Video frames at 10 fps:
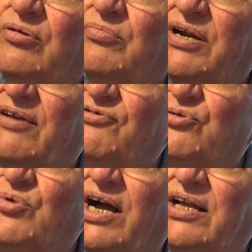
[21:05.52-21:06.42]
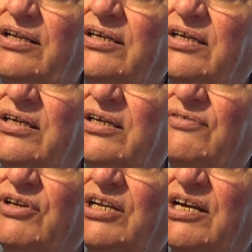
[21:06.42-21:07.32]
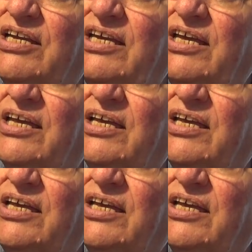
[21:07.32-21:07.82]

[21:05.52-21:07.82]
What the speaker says: But after a while, if you're lucky